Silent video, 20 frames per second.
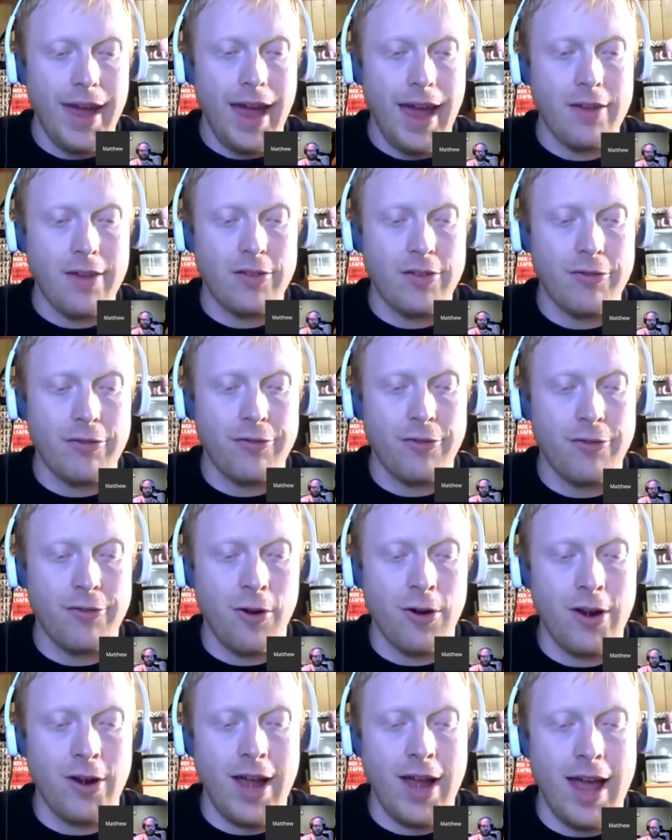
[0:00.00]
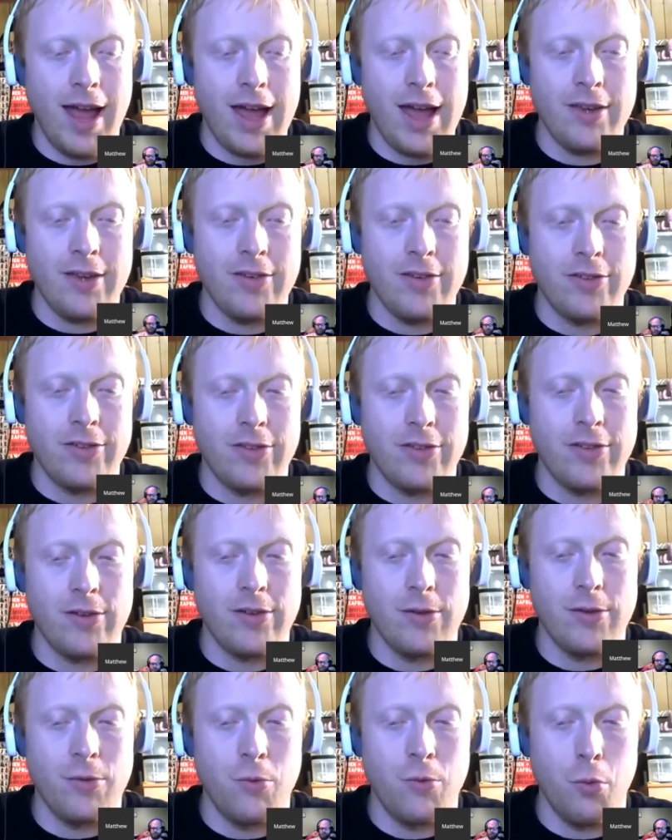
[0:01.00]
as far
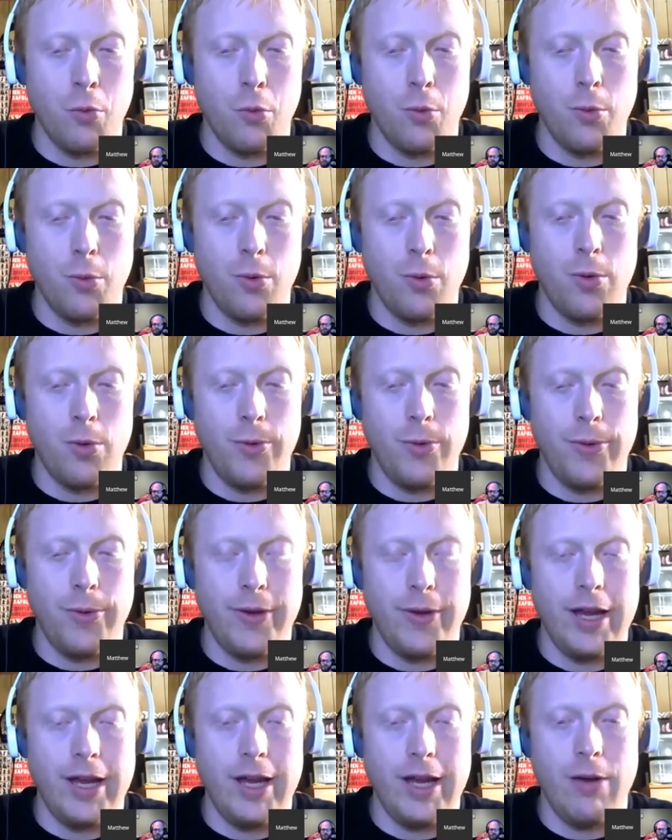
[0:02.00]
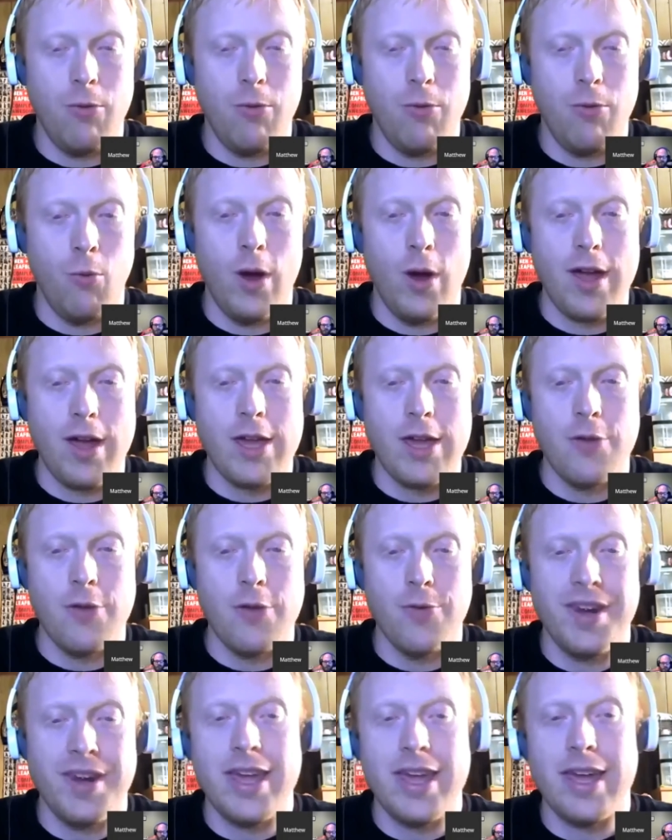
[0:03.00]
as what you
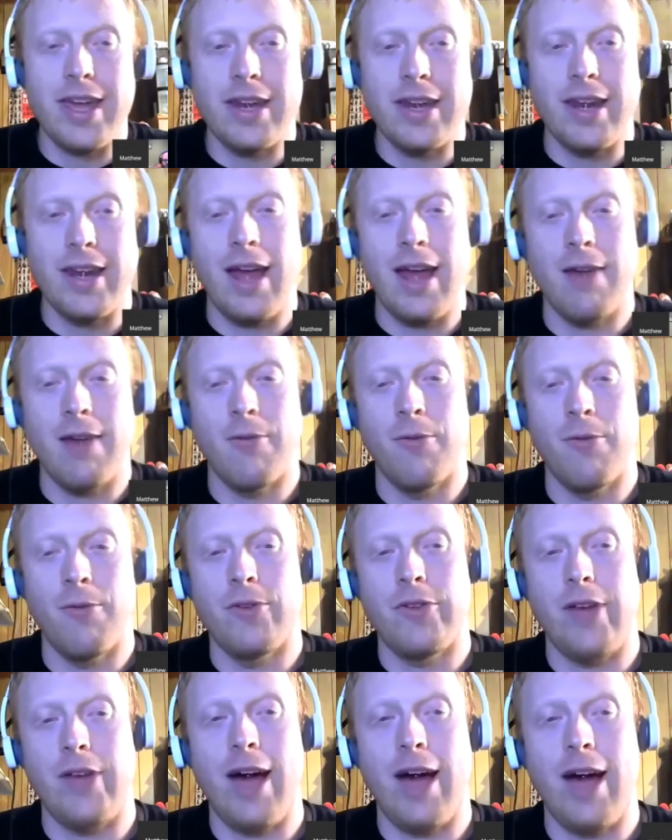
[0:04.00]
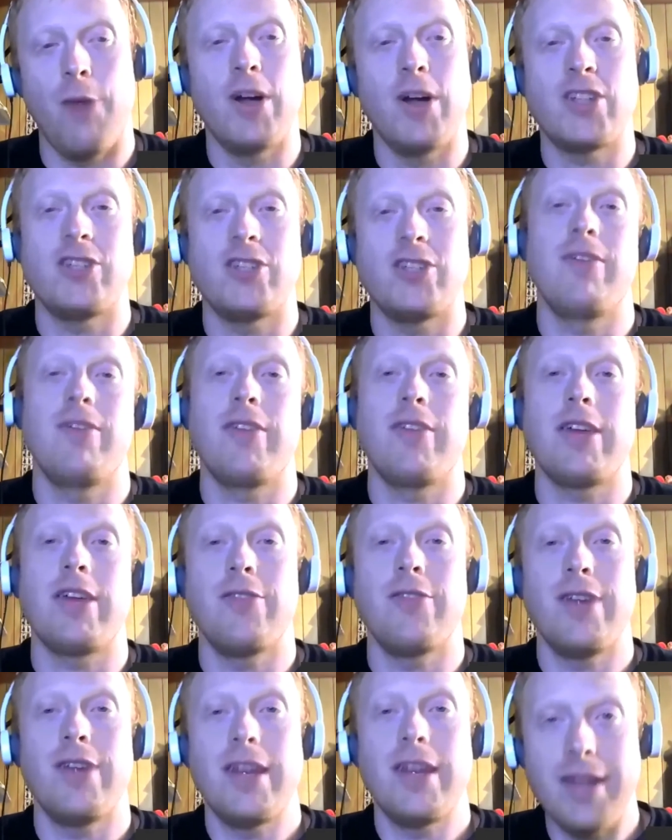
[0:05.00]
need and how much of it that
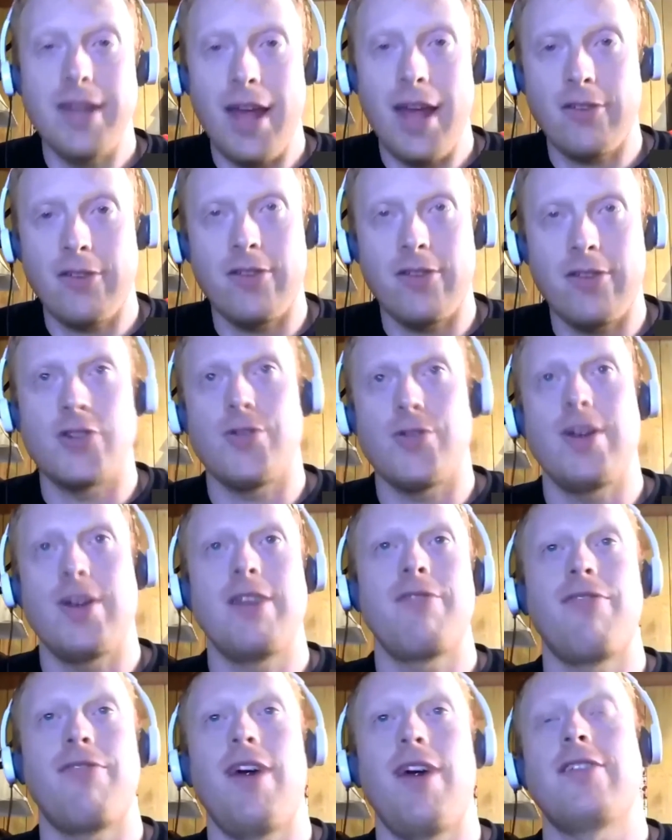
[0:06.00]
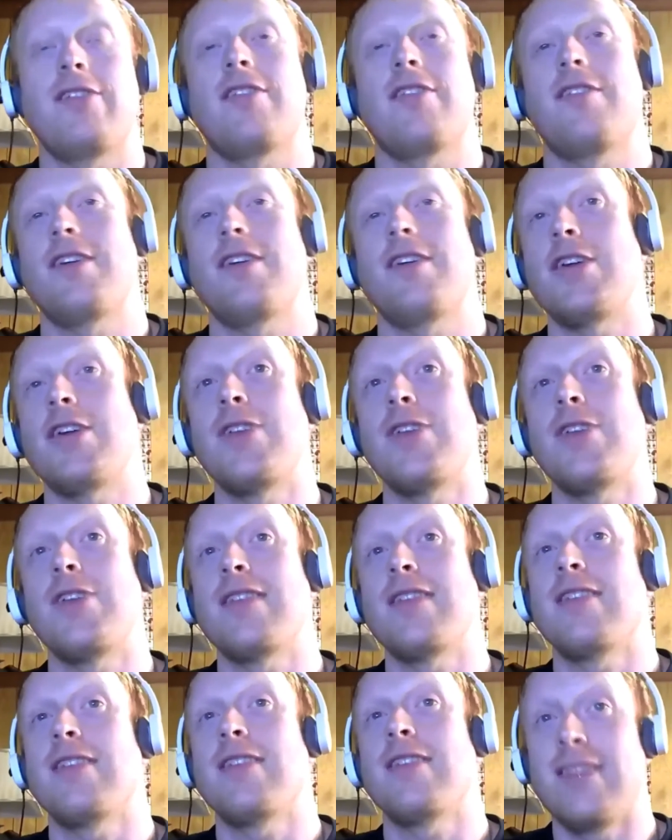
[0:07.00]
you need, yes, saturated fat is the thing you
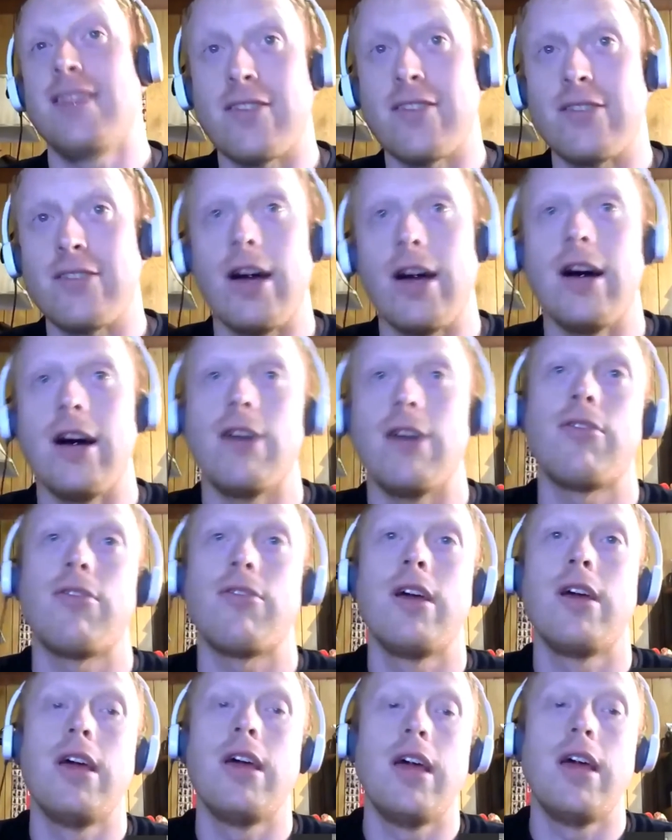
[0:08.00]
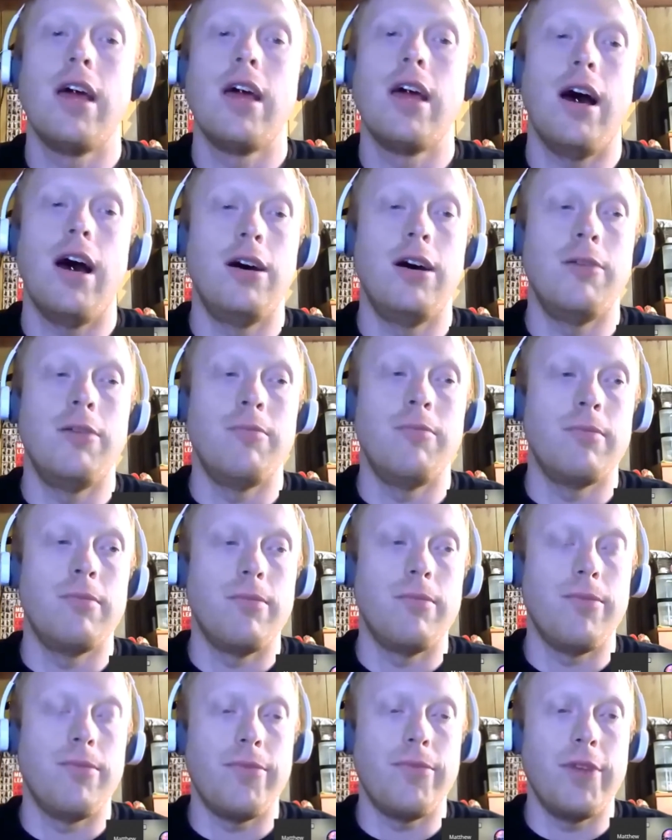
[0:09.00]
need the least of.
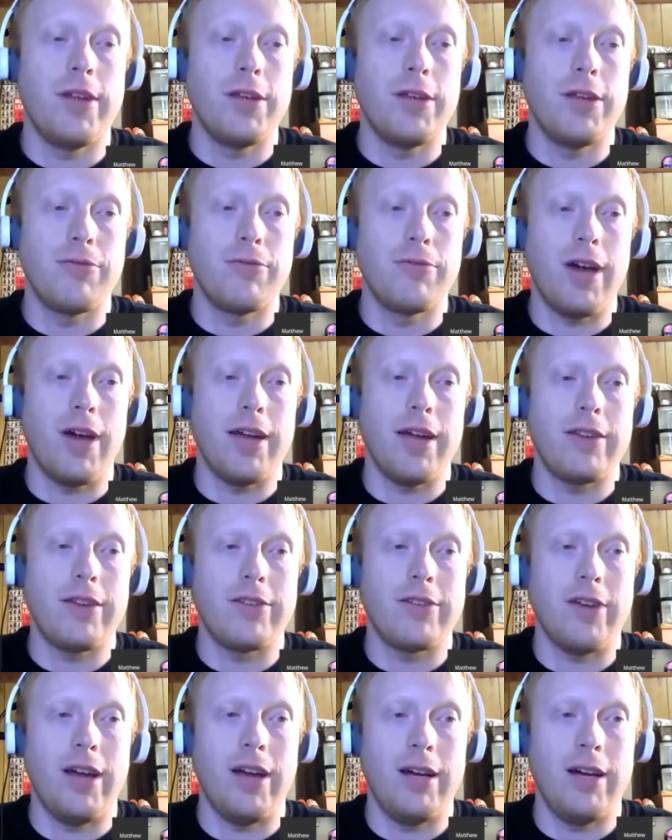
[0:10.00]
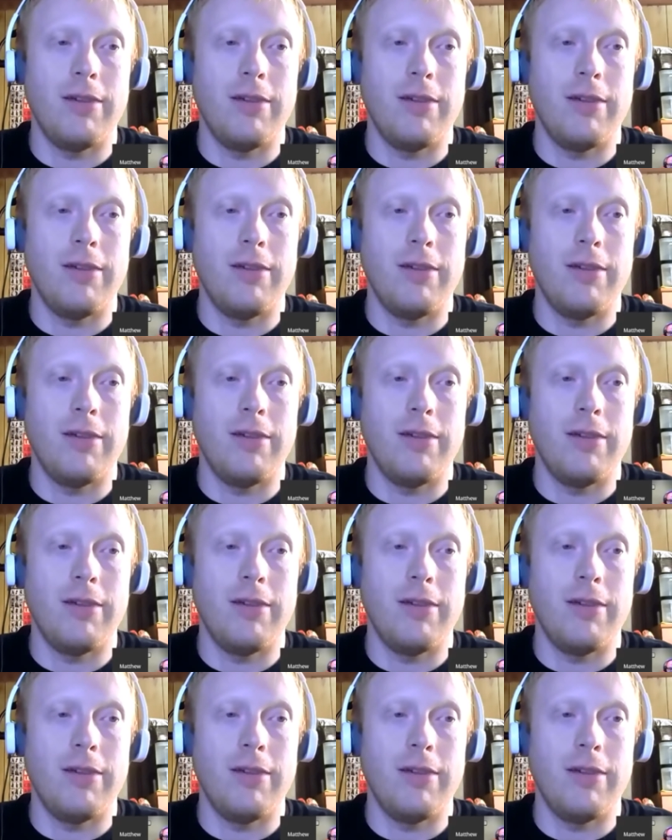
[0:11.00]
Then you've got the